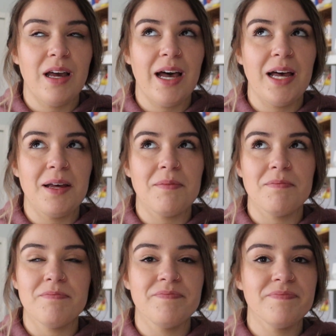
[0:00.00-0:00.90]
I
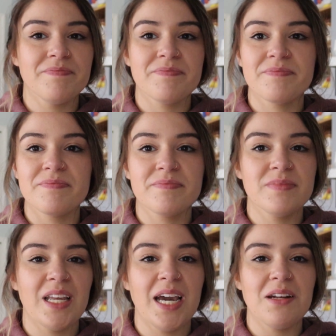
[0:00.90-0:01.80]

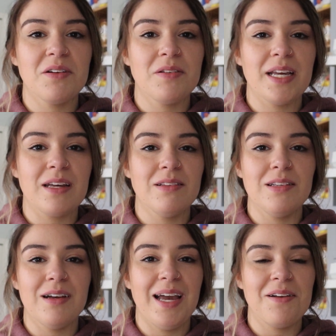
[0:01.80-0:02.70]

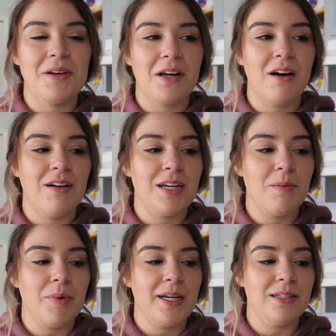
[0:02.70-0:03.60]
don't want to call
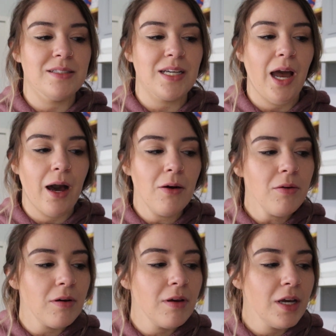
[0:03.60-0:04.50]
any brands
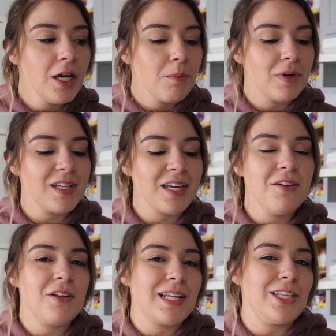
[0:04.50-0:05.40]
out, but like,
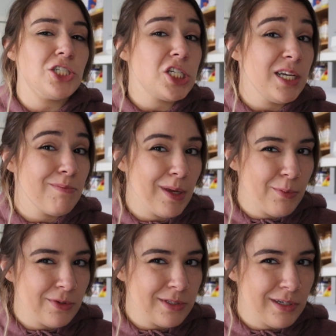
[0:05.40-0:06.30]
you know, like the cheap
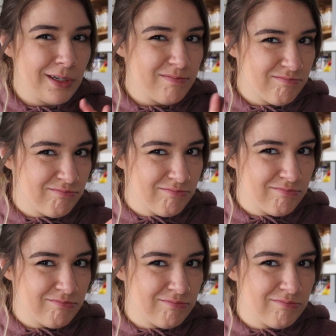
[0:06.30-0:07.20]
maple syrup,
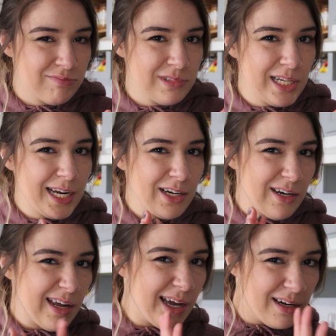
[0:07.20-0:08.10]
like
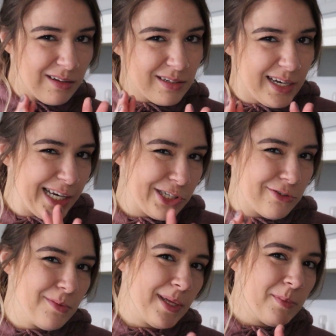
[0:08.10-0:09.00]
not
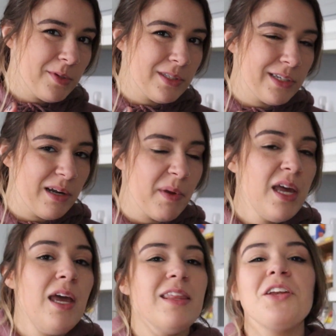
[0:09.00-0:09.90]
natural maple syrup,
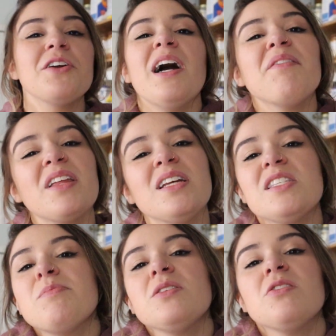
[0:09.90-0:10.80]
then you're not really
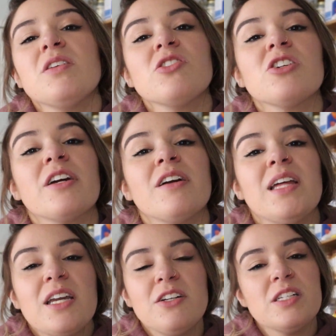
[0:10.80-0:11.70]
substituting sugar.
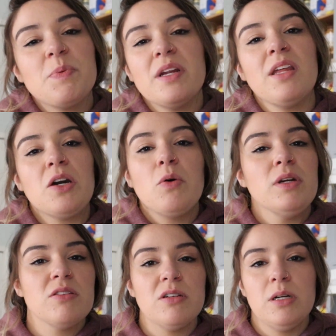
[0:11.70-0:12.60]
Like you're just putting like
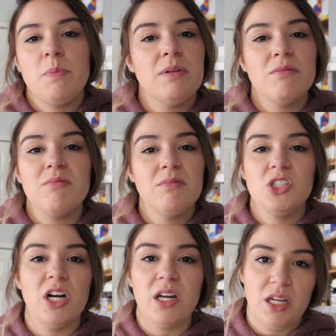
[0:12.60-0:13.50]
corn syrup and
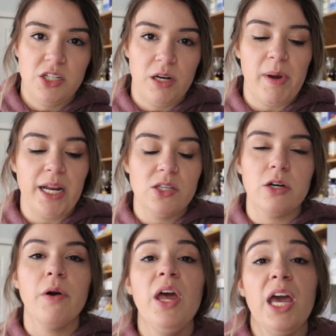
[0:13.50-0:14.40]
junk into your body.
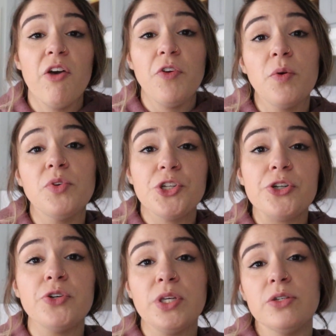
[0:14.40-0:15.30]
So if you
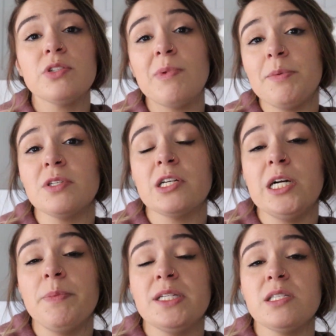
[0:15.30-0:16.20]
do use maple
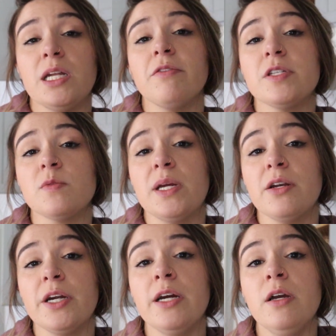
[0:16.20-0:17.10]
syrup instead of a
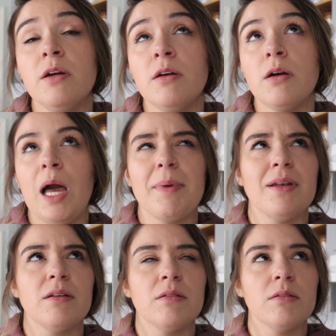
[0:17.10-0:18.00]
sweetener, I
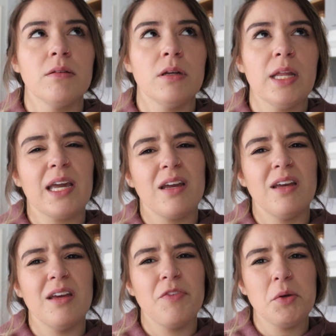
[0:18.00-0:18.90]
mean, like
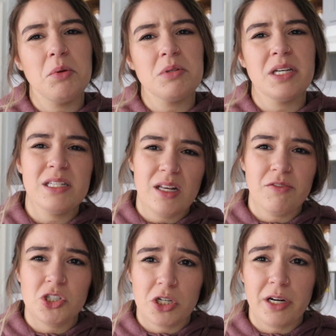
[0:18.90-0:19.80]
if you use it instead
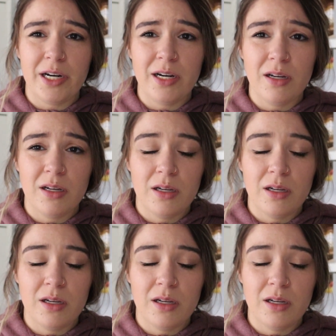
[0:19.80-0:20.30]
of sugar,